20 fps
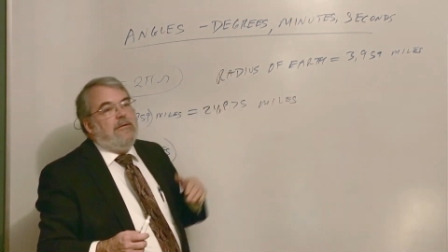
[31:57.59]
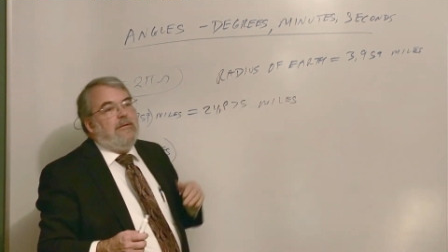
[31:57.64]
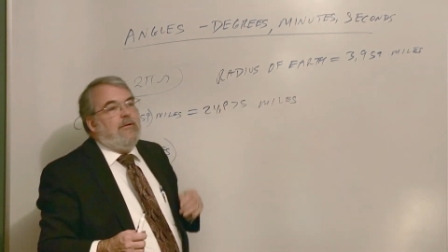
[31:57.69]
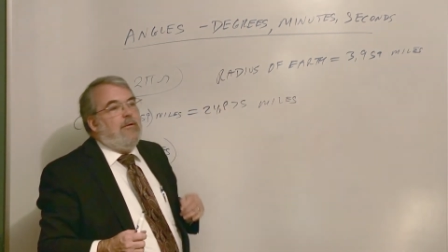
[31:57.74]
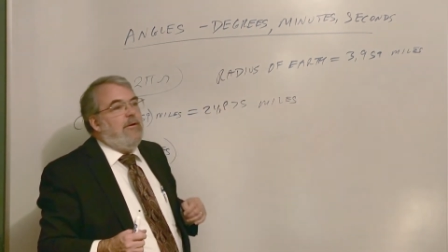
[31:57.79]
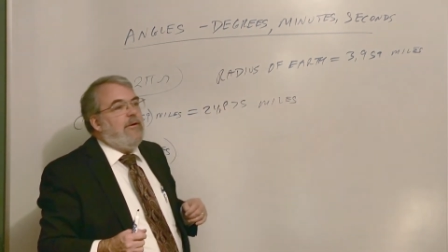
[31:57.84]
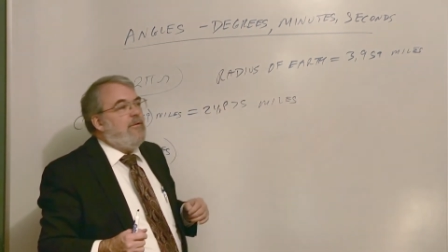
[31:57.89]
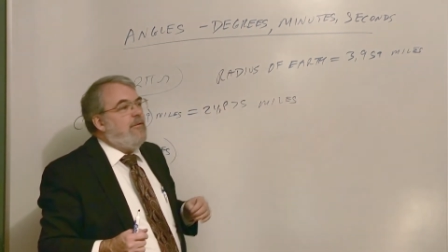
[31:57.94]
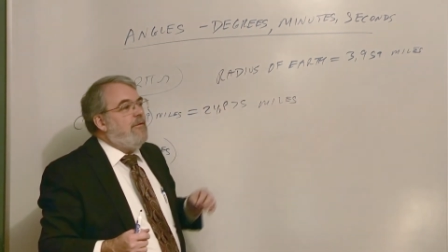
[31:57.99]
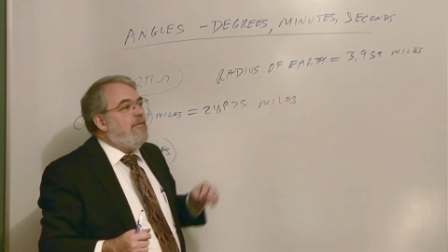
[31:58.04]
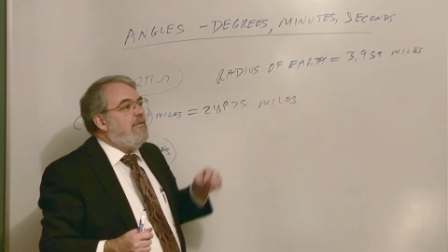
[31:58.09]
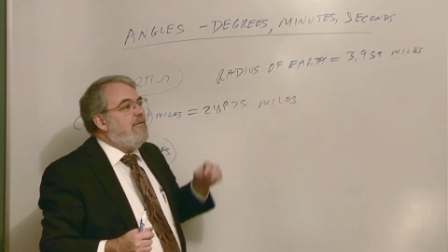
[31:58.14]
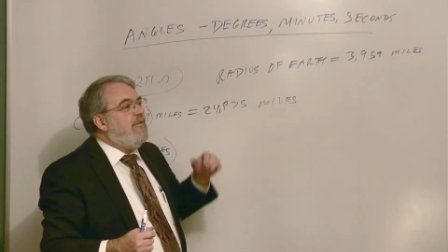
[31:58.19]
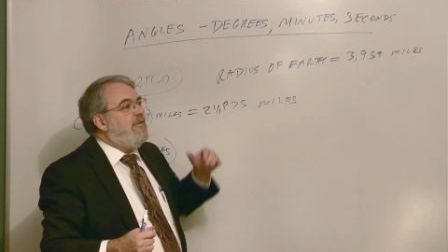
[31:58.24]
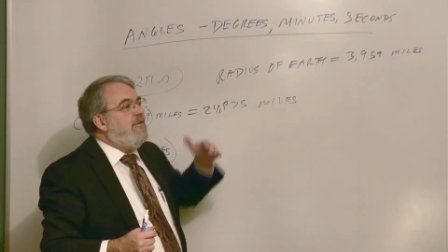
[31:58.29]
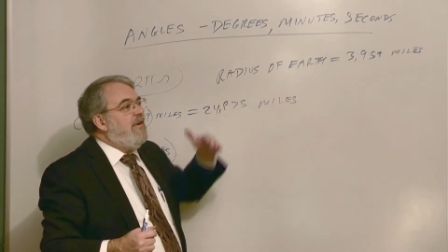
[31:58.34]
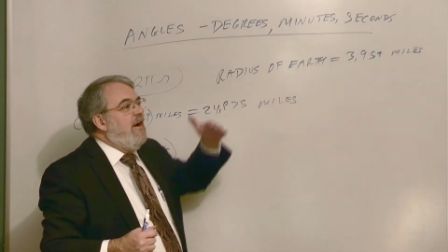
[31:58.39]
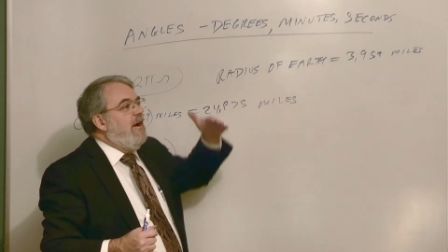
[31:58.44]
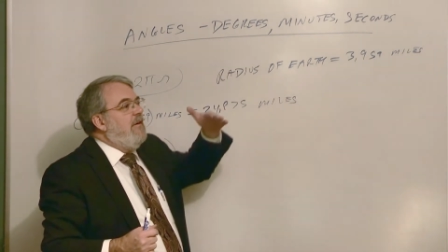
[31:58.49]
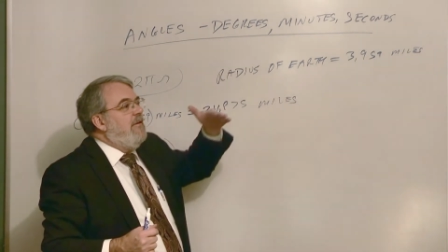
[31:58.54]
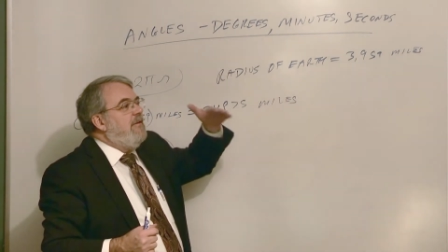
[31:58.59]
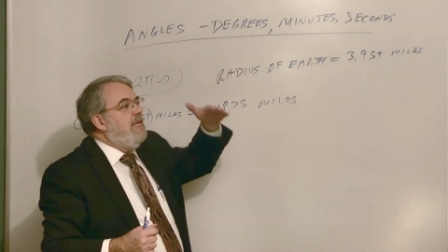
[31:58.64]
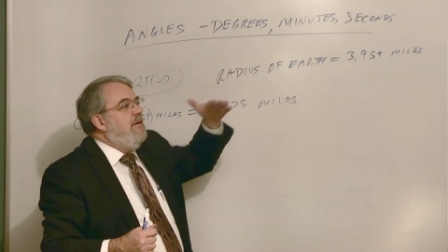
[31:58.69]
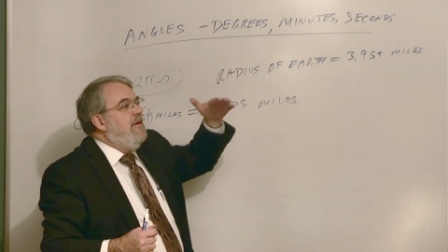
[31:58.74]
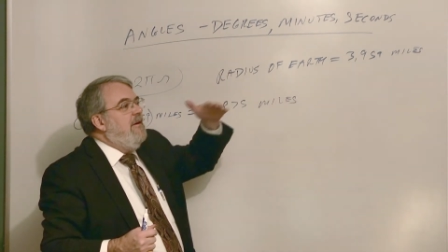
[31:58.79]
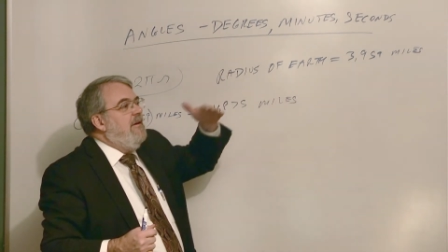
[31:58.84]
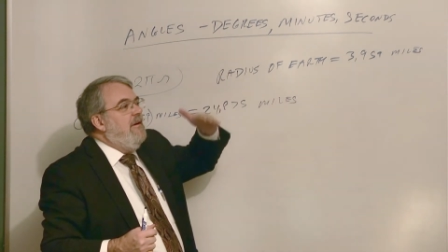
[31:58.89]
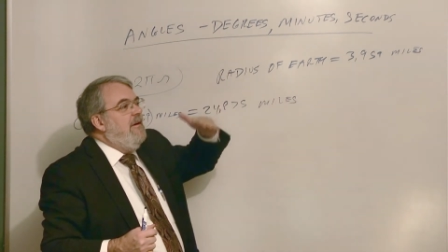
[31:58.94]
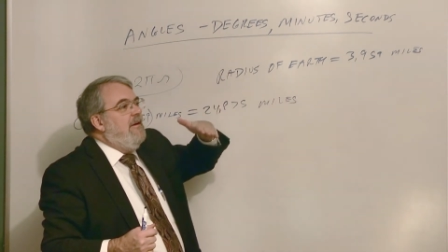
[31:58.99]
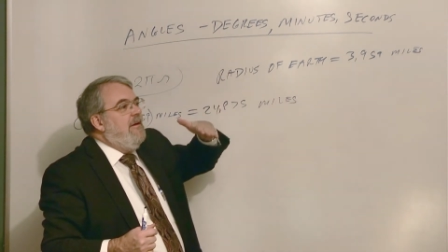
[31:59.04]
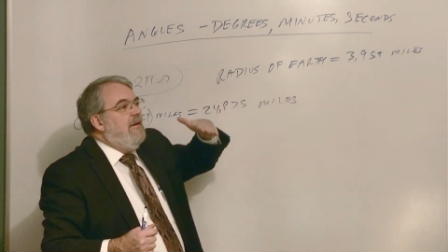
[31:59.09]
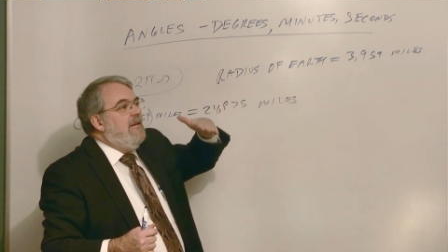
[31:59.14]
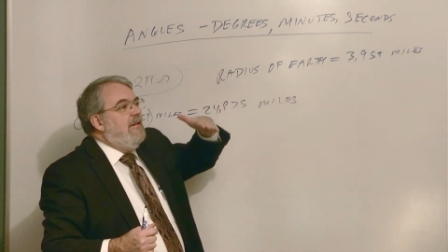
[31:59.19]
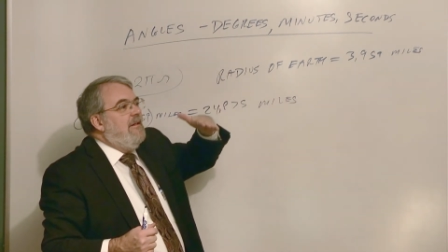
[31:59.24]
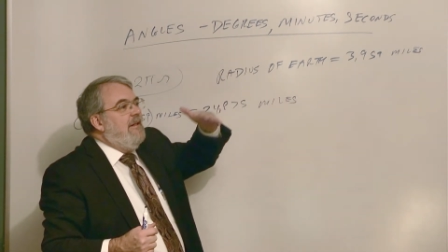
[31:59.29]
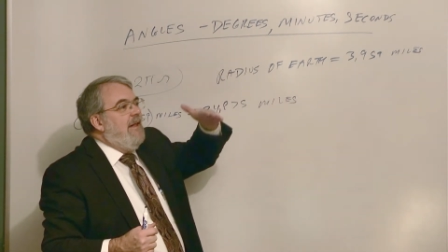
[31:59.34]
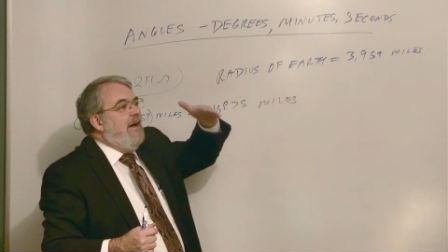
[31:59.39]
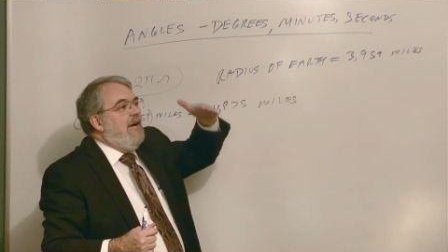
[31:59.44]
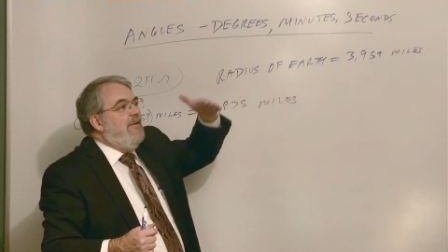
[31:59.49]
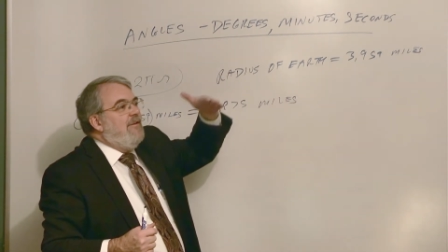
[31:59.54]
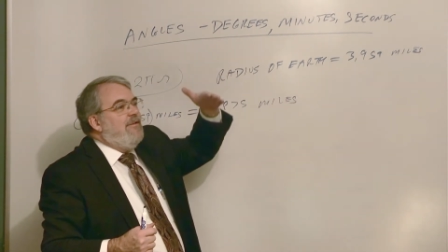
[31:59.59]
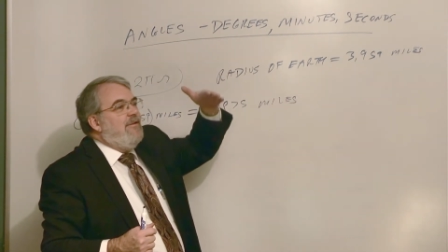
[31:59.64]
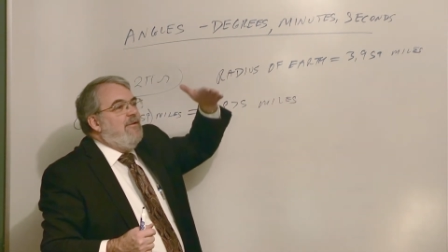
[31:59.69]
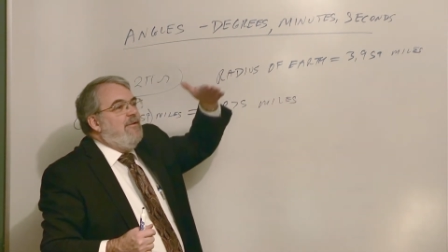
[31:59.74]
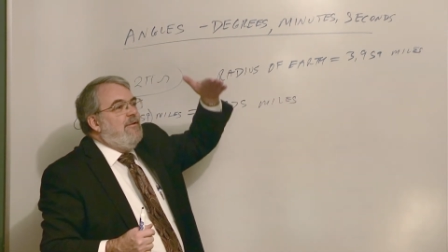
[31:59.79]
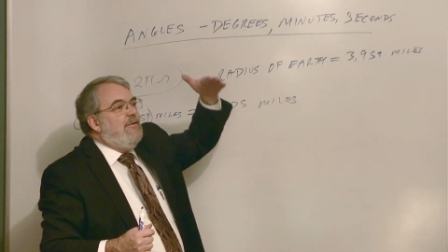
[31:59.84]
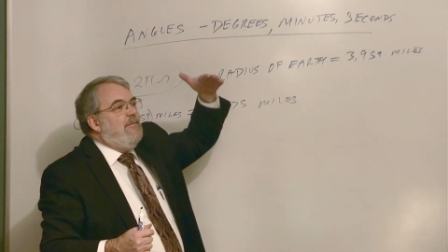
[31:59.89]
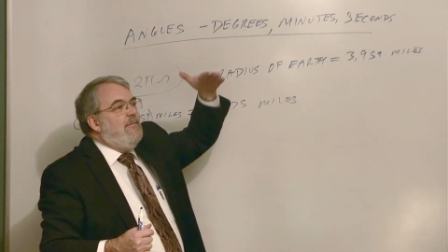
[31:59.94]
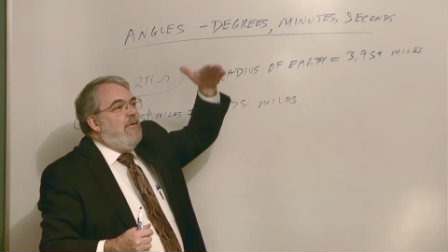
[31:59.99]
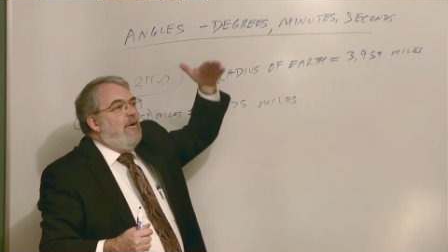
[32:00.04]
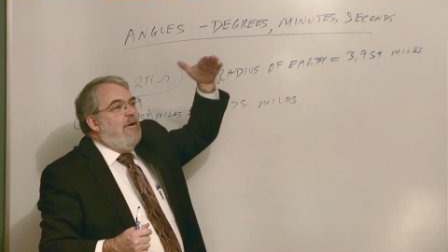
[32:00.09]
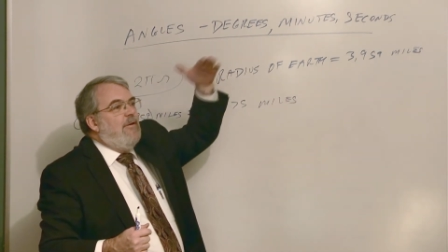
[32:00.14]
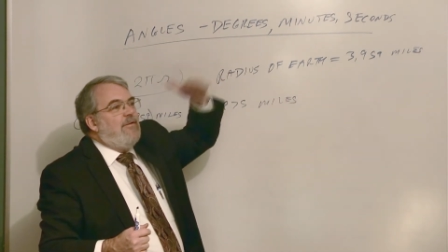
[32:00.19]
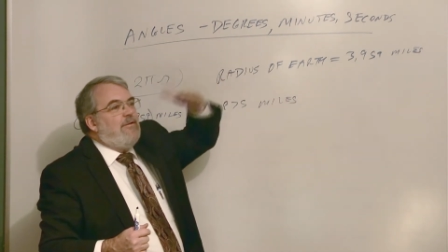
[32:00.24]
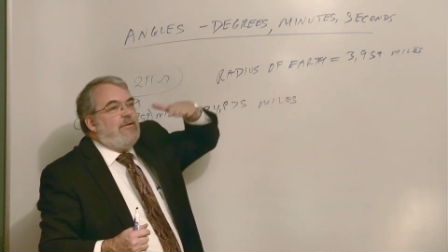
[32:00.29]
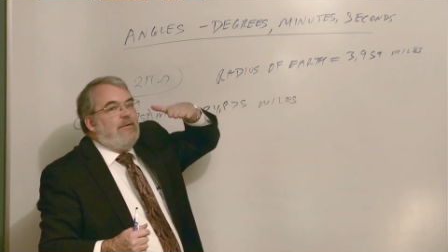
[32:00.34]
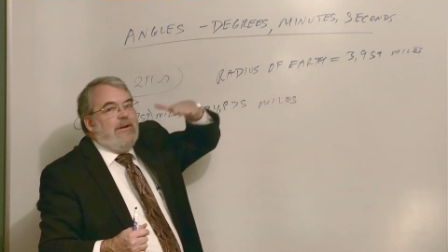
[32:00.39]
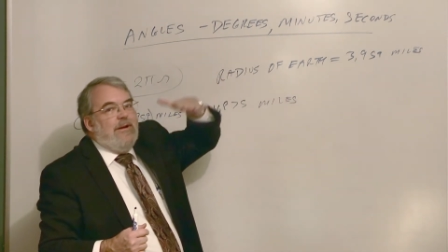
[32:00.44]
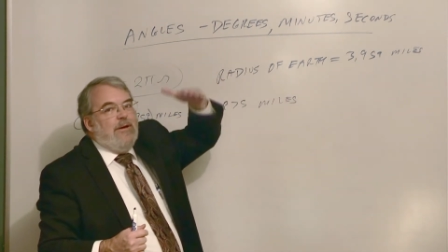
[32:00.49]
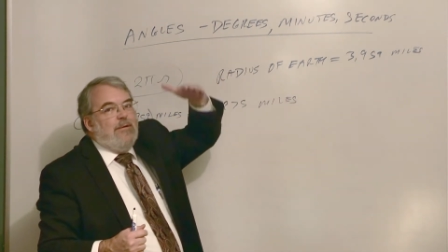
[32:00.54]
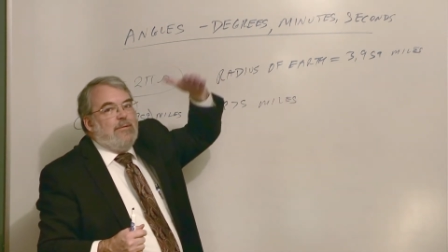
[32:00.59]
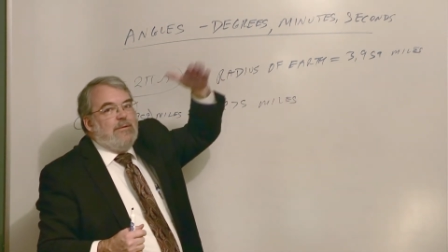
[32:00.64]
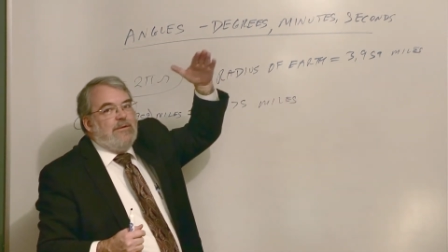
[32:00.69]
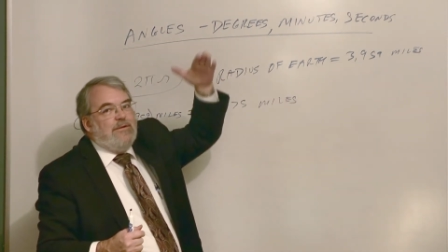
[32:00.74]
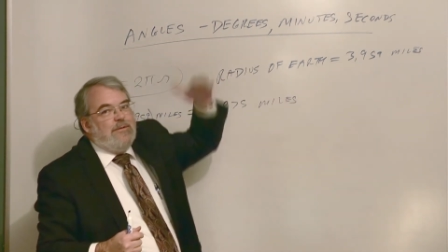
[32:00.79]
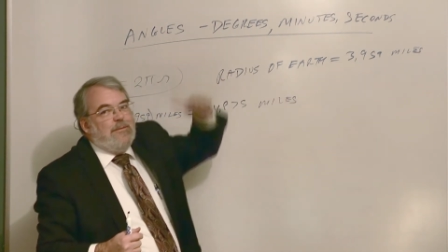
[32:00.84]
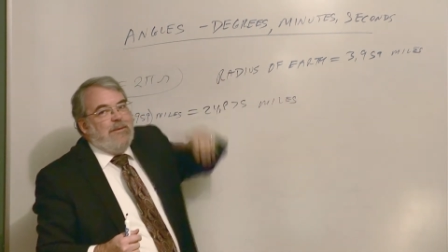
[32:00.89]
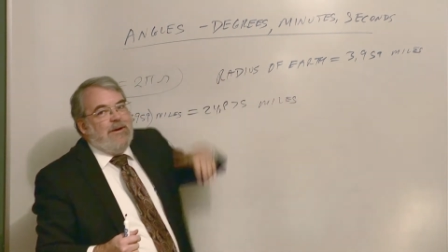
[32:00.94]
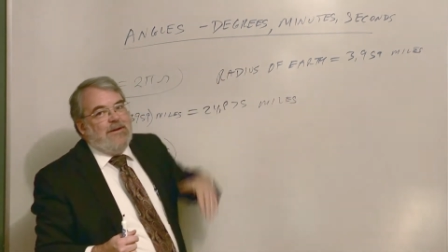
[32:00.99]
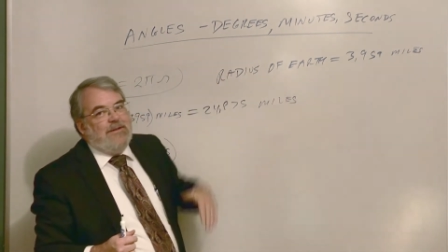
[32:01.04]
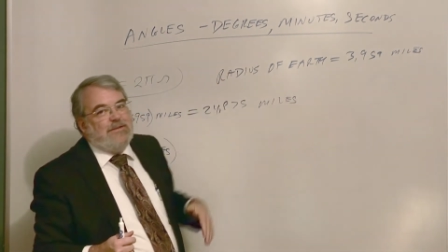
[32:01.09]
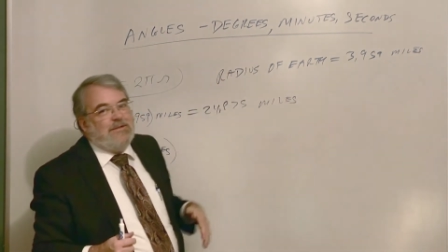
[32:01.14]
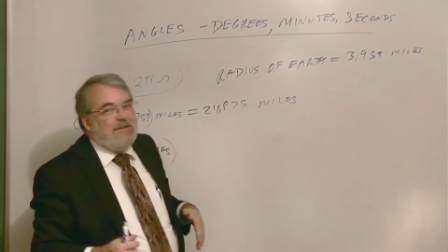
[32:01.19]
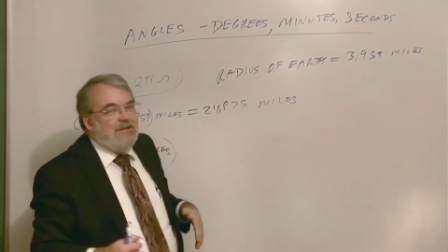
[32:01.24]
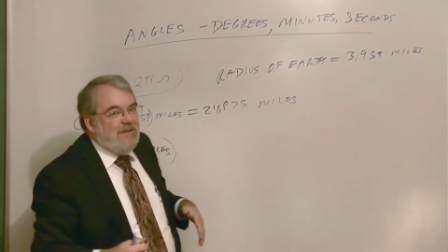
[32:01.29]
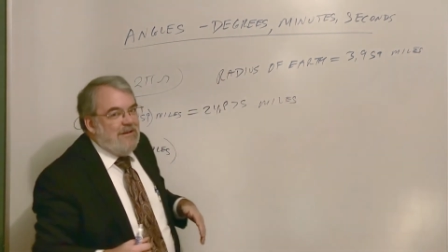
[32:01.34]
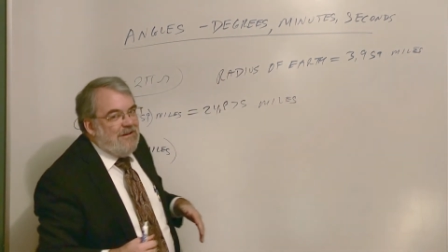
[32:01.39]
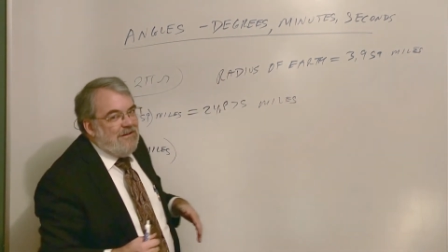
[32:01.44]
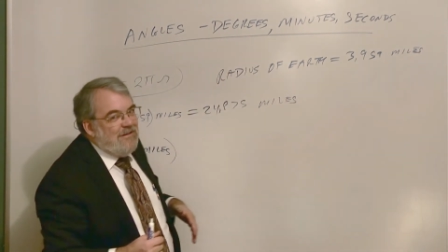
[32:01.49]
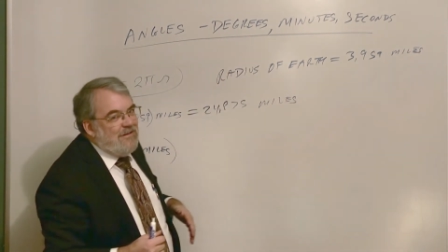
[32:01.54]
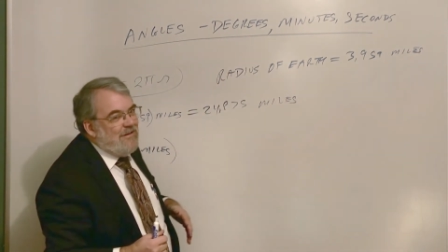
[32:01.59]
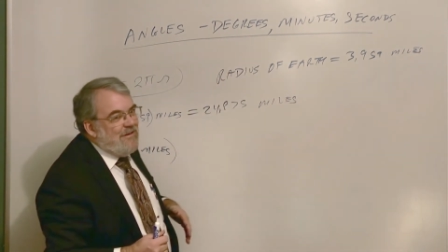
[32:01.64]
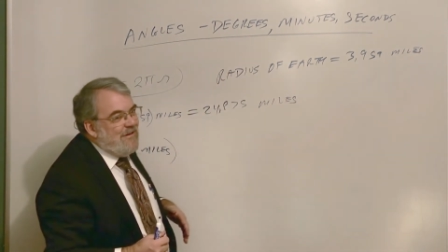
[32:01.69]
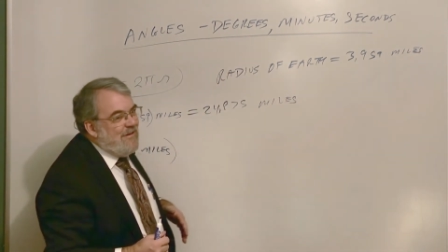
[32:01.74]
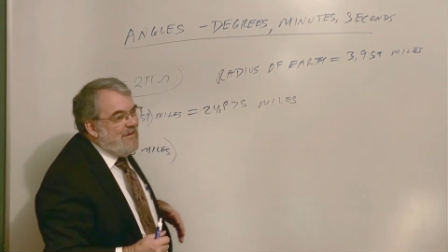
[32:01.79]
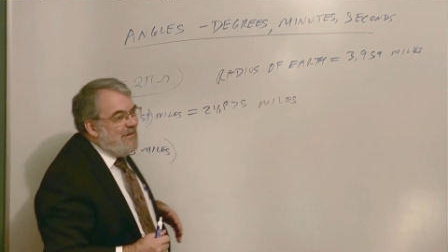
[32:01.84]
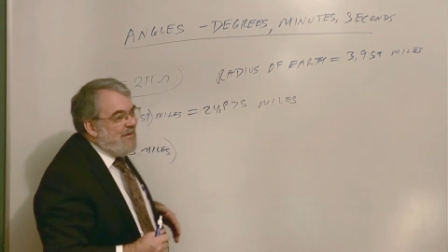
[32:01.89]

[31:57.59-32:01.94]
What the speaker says: Going north or south, latitude marks are equally spaced on the